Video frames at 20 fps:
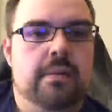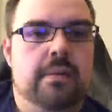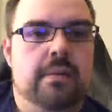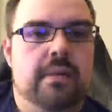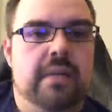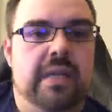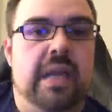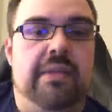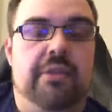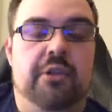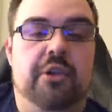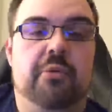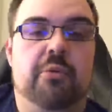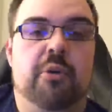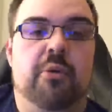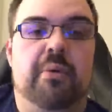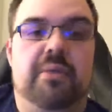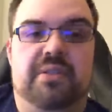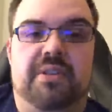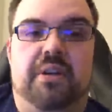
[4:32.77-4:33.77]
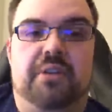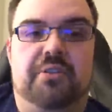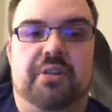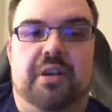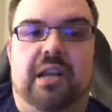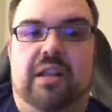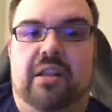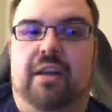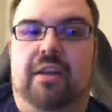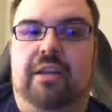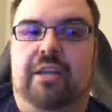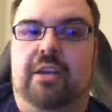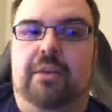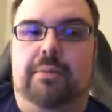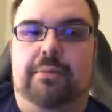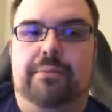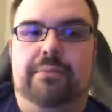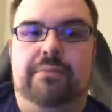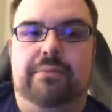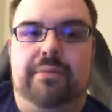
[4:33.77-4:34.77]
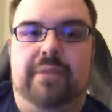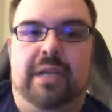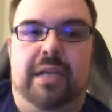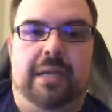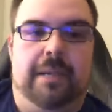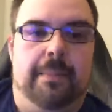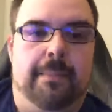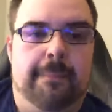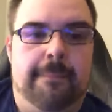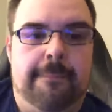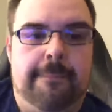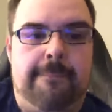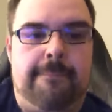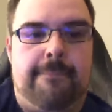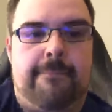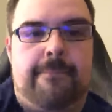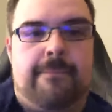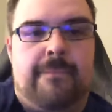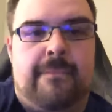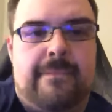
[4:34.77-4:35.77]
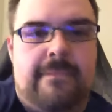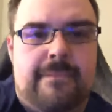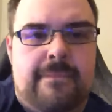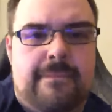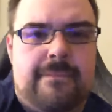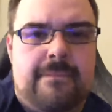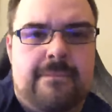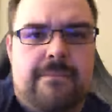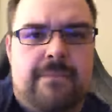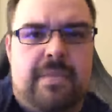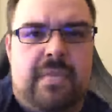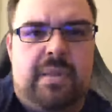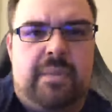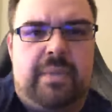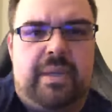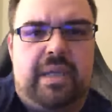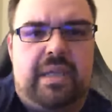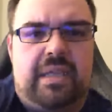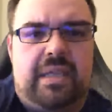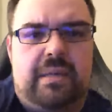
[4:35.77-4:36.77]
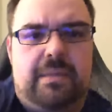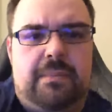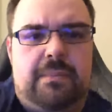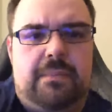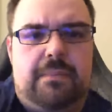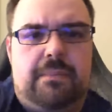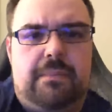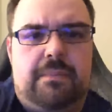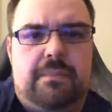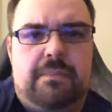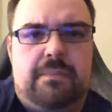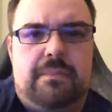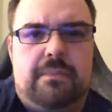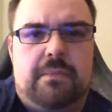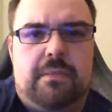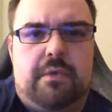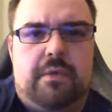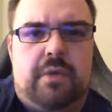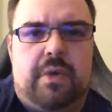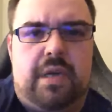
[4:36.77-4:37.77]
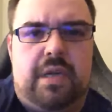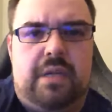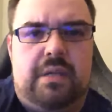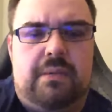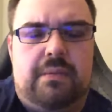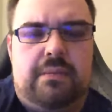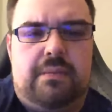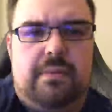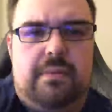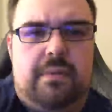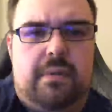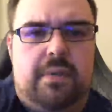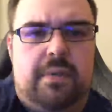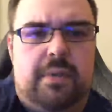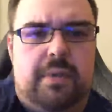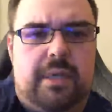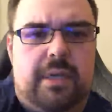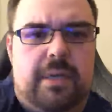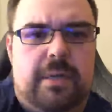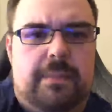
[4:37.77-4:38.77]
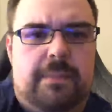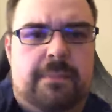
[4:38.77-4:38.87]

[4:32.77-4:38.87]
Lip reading: Yeah, the new MOBAs are trying to lock you. Yeah. Let me get that. Right. Okay.